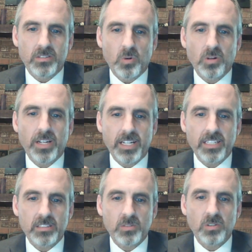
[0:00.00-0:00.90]

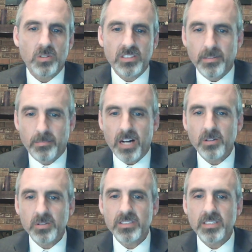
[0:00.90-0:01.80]
organized towards
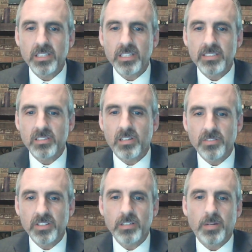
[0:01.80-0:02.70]
democracy and
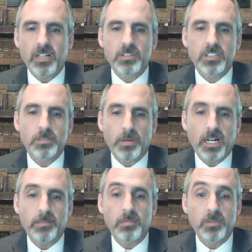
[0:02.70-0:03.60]
solving democracy's
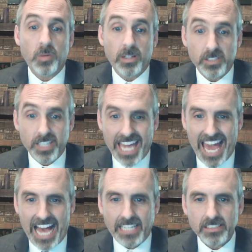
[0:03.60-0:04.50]
problems, whether it's
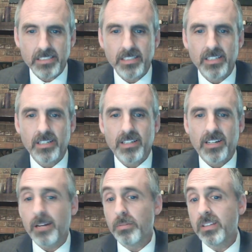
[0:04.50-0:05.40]
caste,
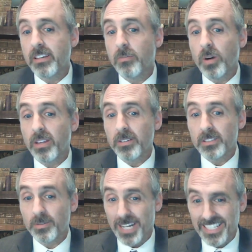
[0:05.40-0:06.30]
I believe, whether
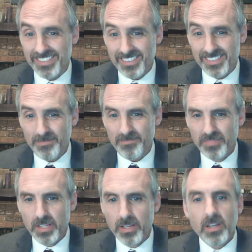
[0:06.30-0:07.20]
it's racism,
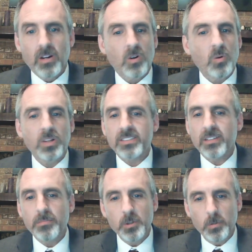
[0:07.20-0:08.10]
or it's
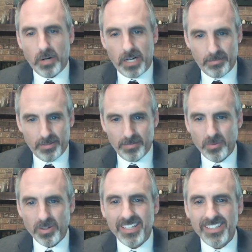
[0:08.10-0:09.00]
some new problem
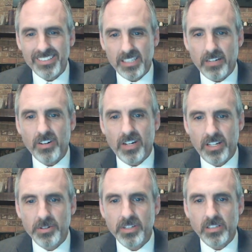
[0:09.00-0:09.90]
that we're going to discover
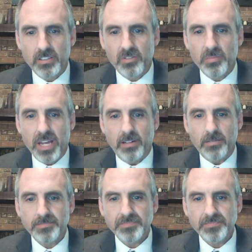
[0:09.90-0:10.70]
100 years from now.